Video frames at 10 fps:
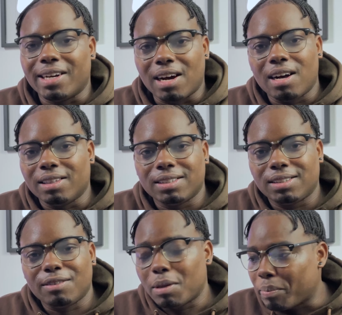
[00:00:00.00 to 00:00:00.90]
and all that
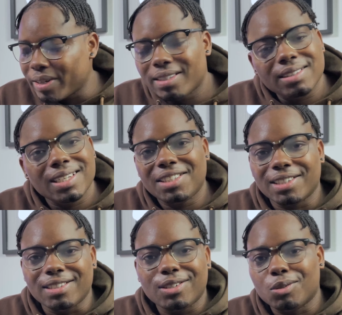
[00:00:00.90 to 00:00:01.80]
stuff. The presentation
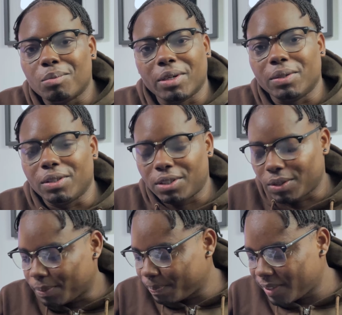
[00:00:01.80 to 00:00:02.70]
is super good.
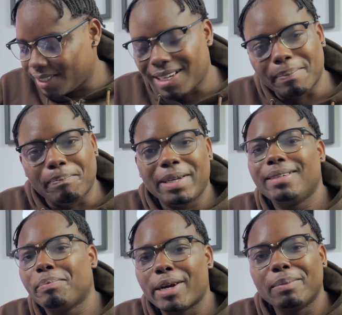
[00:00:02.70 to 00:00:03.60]
So yeah,
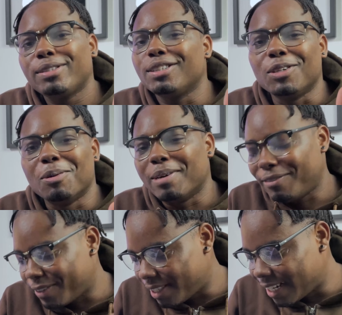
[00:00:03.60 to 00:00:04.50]
big props to Nomad
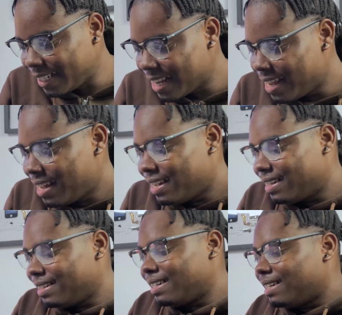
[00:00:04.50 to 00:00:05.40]
for that.
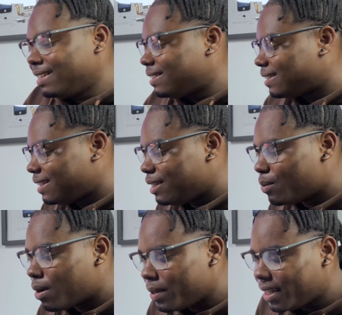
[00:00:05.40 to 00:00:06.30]
And let's see
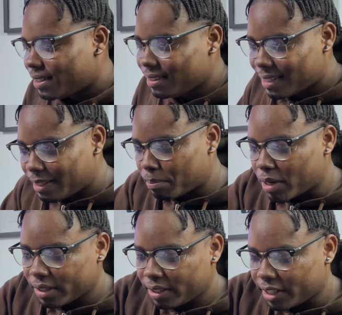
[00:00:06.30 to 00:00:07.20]
what we get inside the
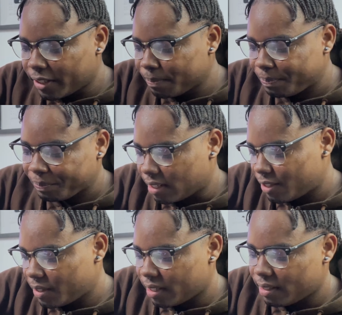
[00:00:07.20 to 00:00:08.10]
box here. As
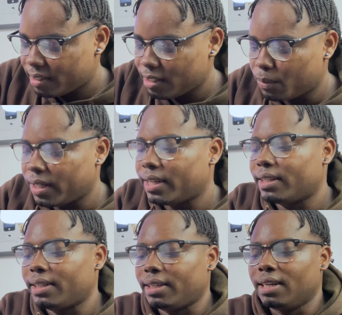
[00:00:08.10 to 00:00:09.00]
you can see, we
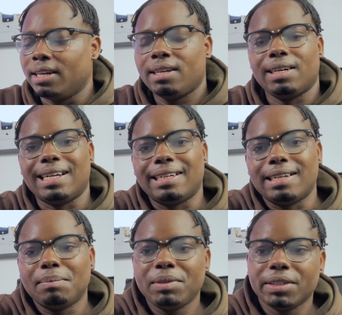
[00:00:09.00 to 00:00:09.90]
get an
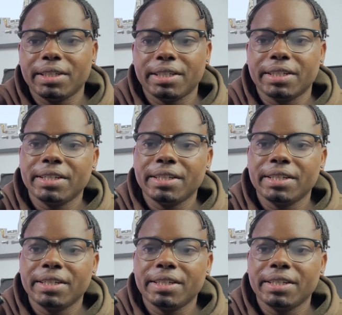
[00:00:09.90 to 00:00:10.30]
adapter here,